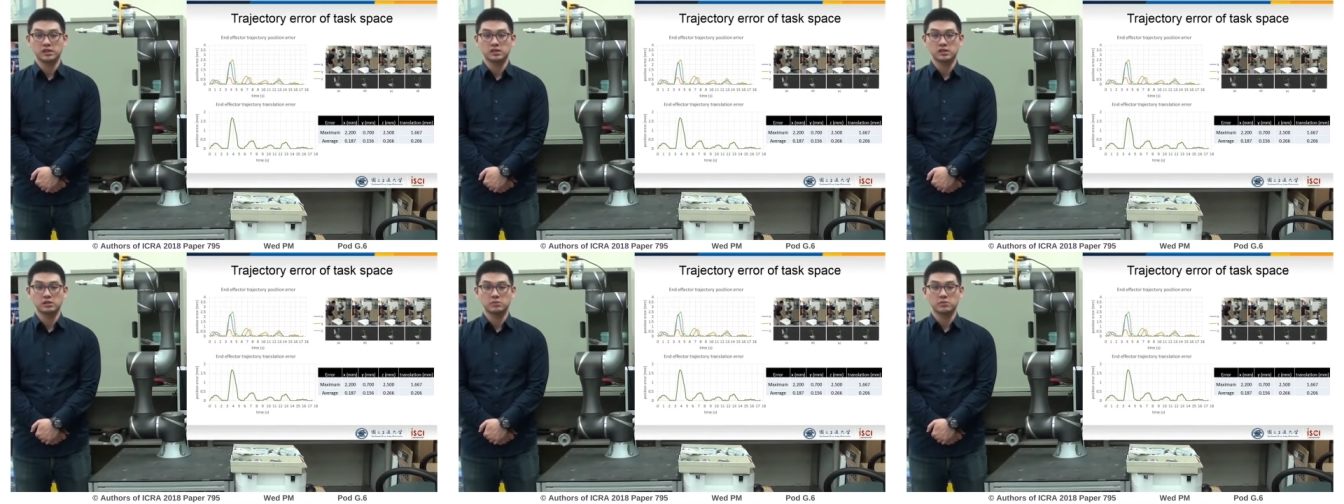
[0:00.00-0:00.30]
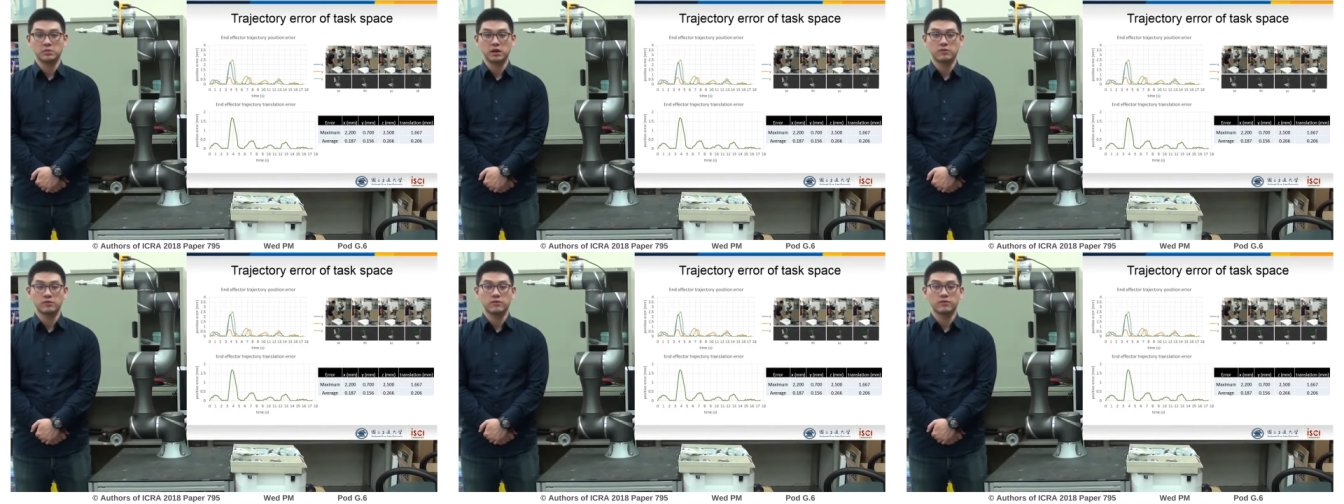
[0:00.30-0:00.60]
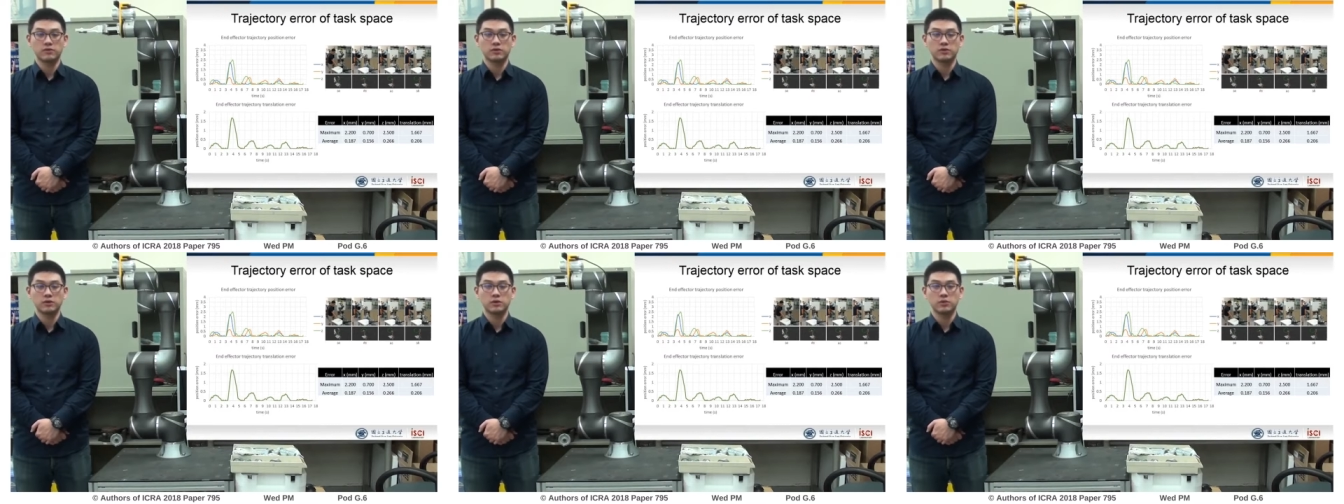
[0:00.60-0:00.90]
this paper
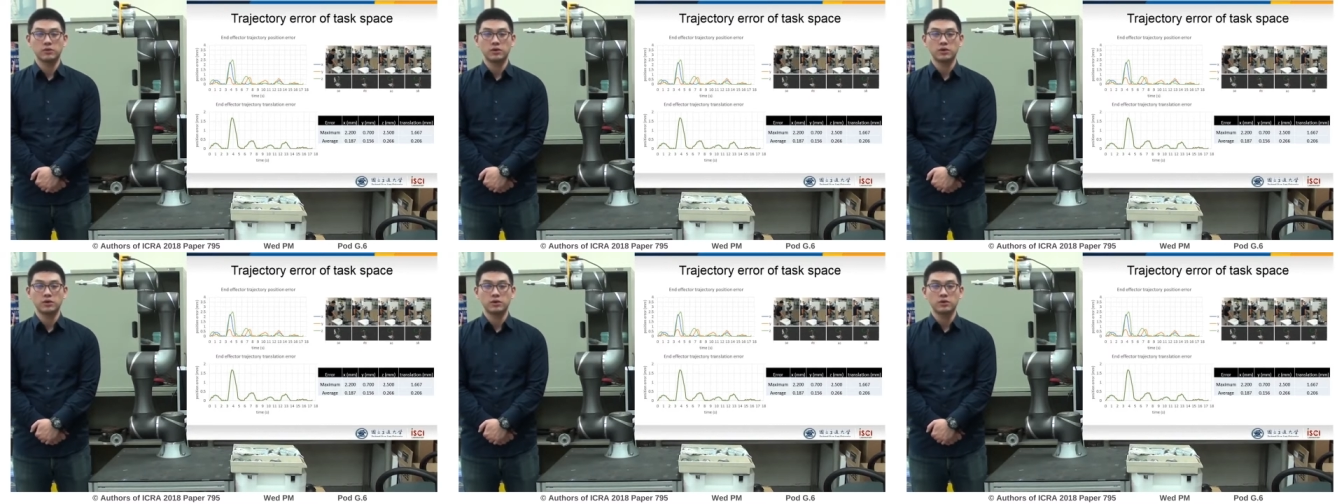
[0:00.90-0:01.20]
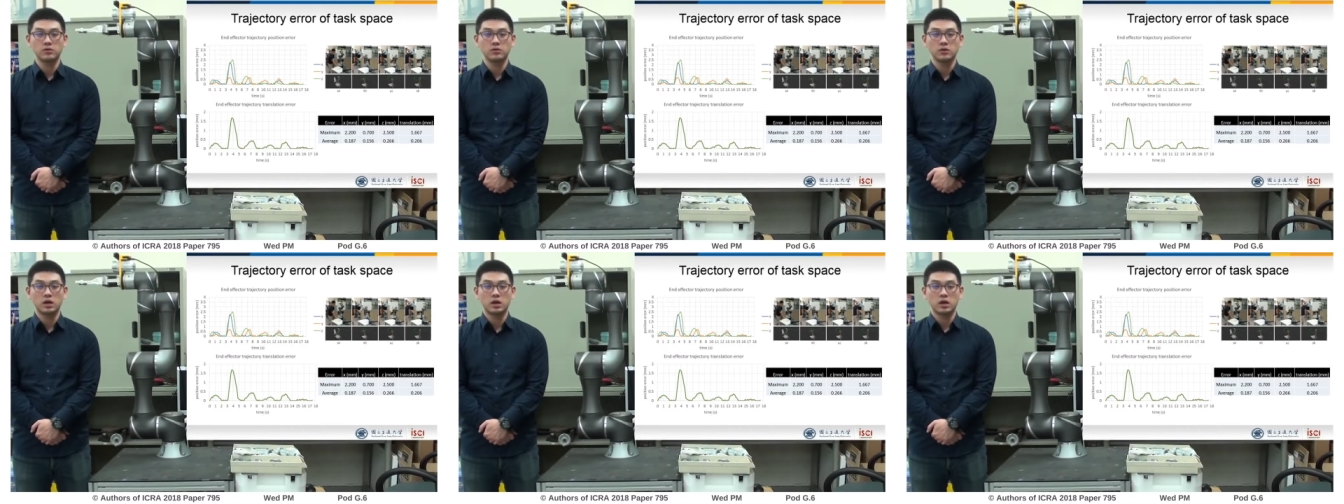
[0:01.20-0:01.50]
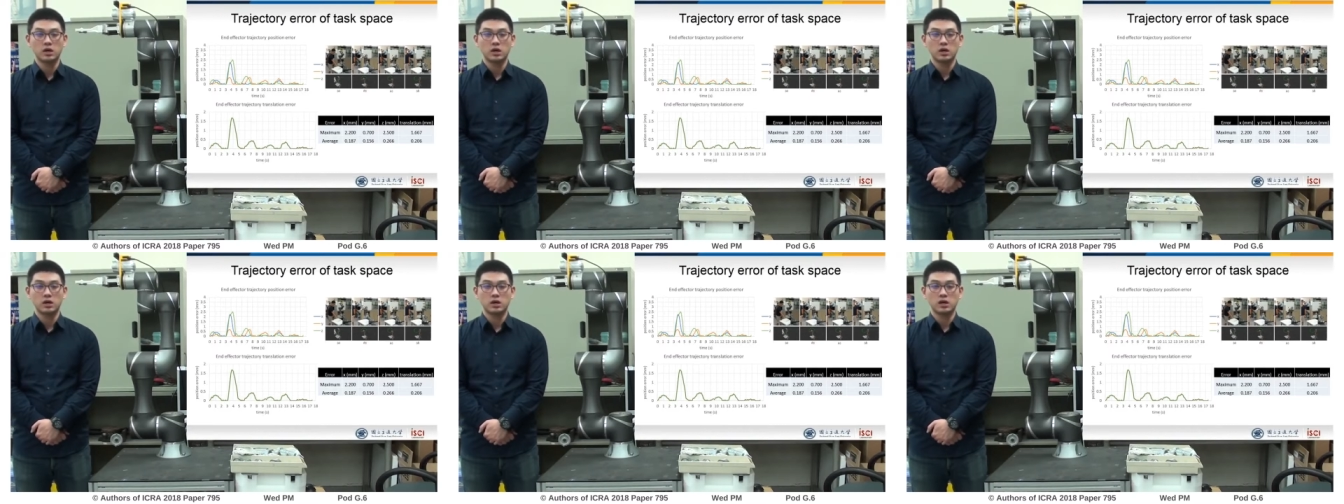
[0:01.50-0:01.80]
further with you
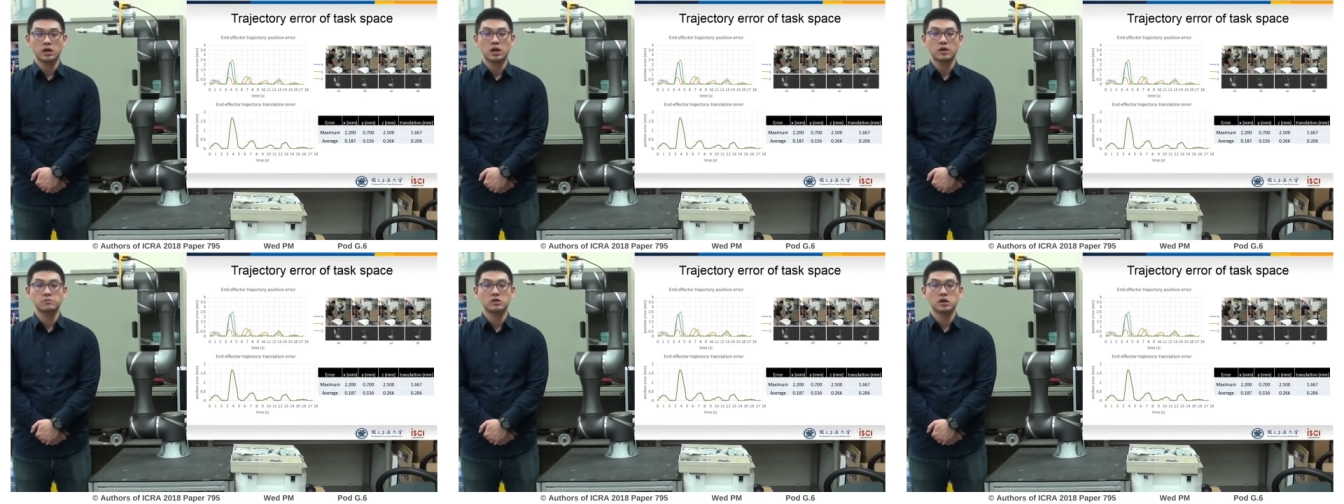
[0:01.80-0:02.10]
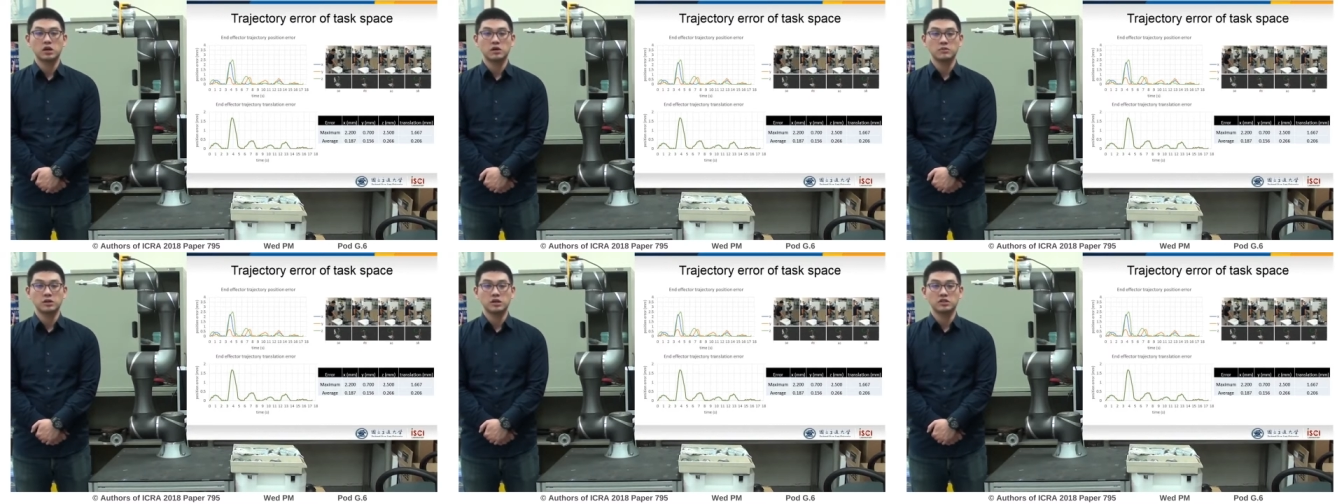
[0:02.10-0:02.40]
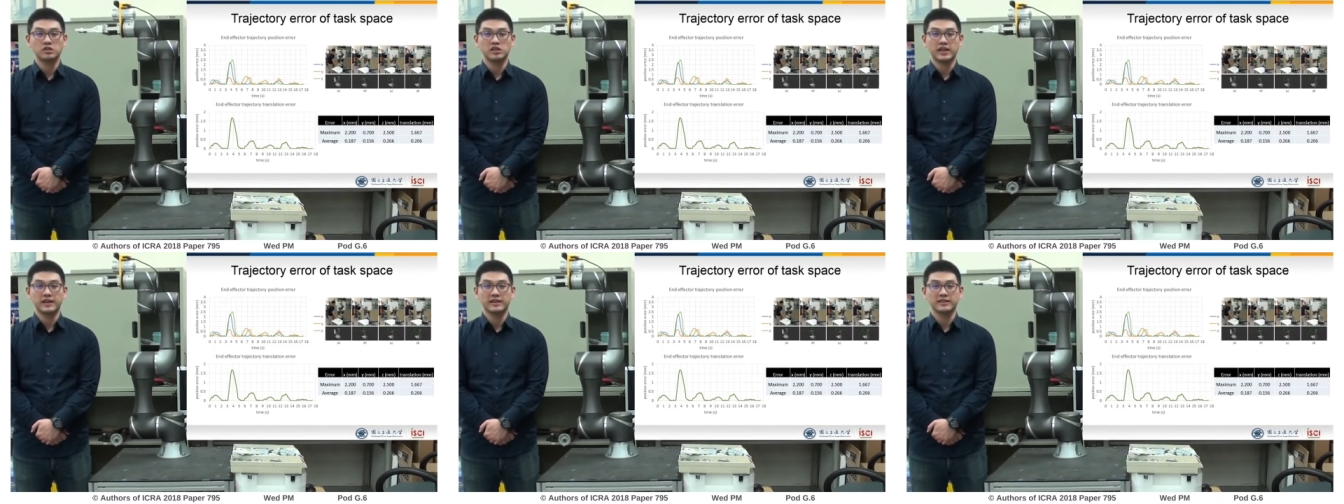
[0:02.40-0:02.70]
in the upcoming
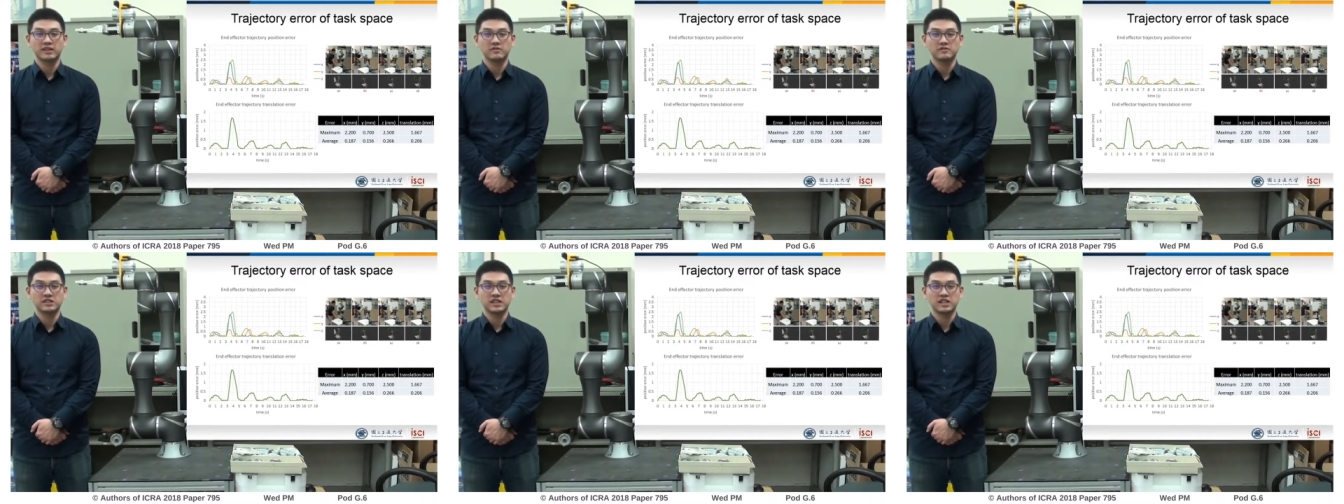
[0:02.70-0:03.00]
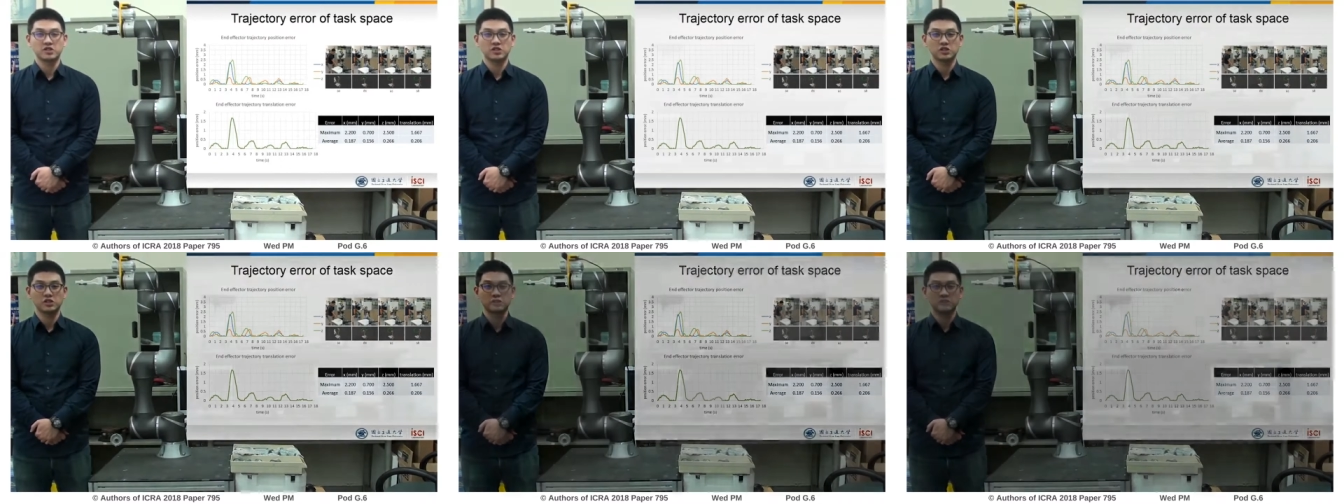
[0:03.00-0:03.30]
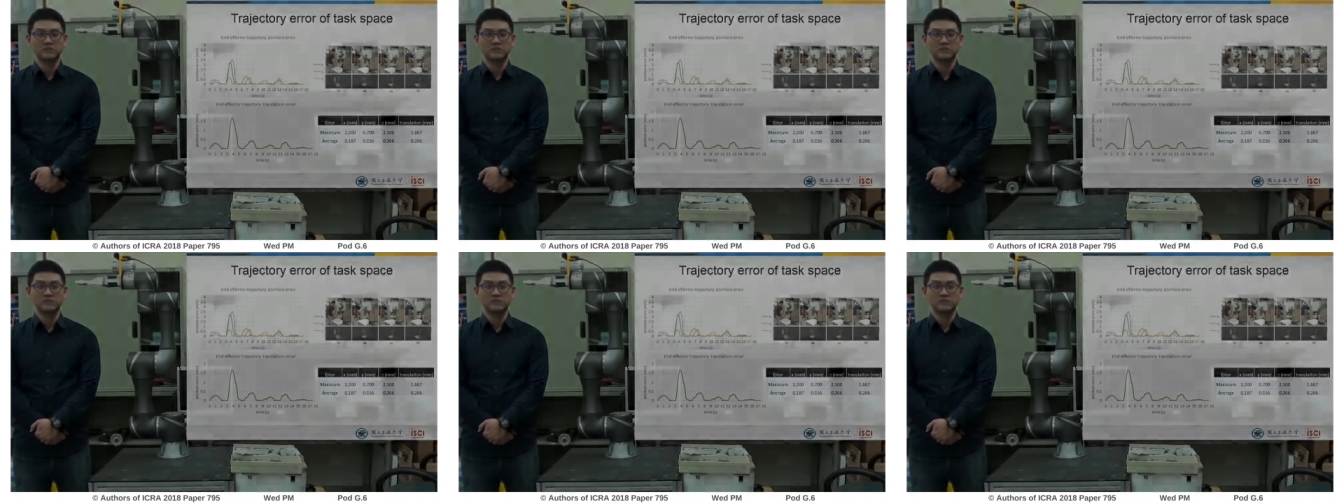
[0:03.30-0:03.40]
interactive session.